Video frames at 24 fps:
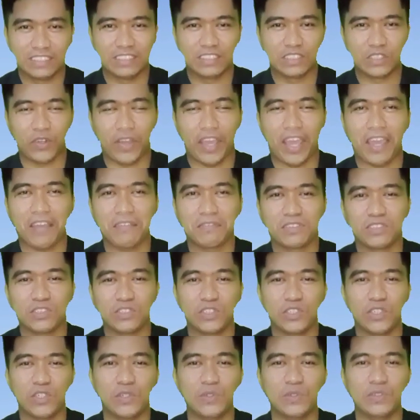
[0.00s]
So have to
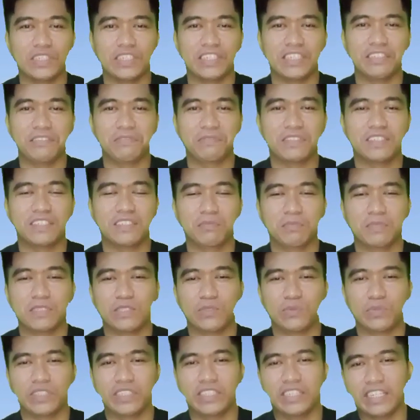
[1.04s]
know the difference
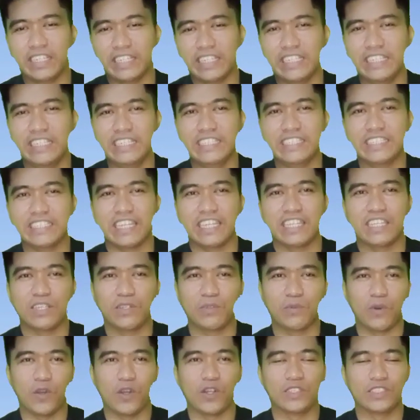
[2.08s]
between the needs and the
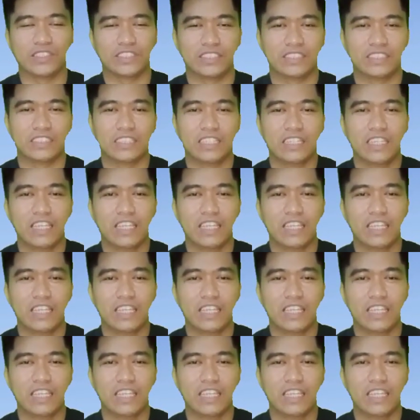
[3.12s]
wants.